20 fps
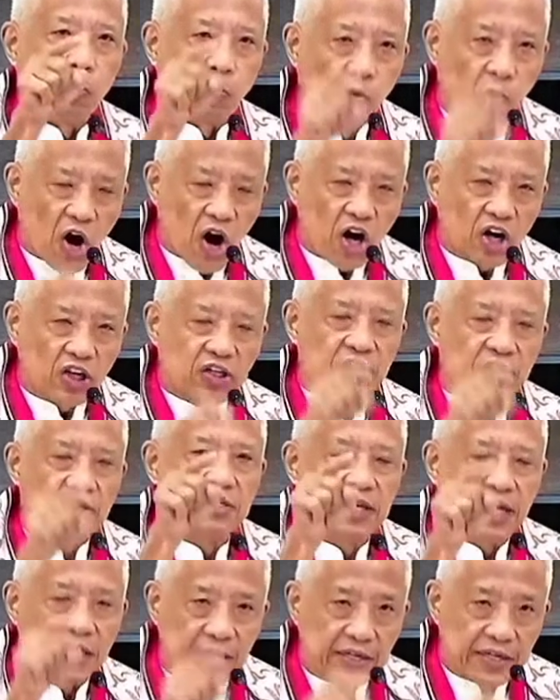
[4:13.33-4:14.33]

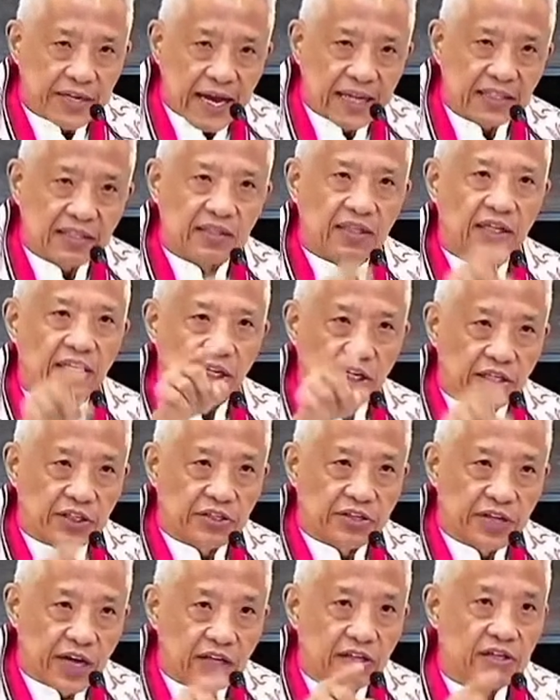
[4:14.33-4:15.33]
walks not in
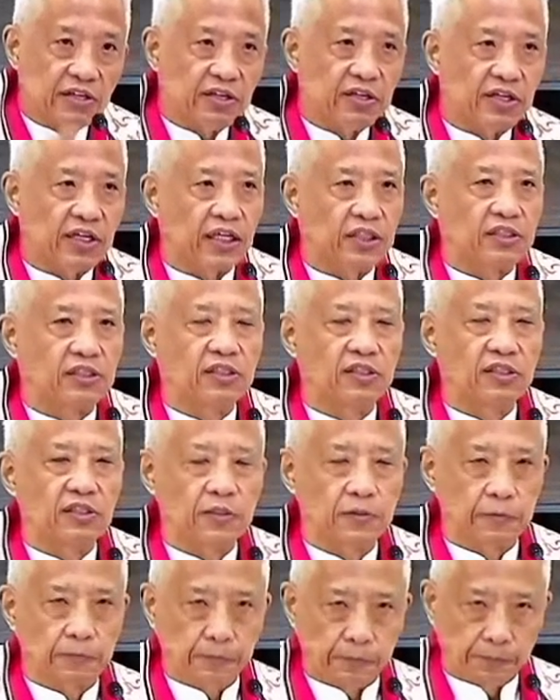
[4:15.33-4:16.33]

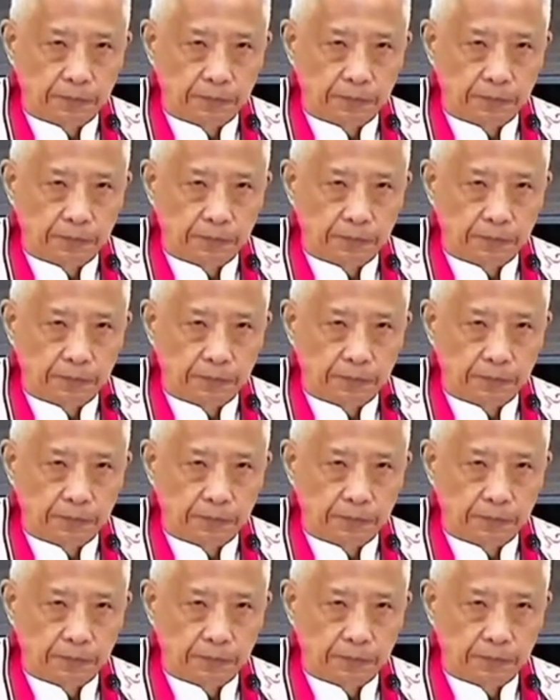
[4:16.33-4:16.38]
darkness.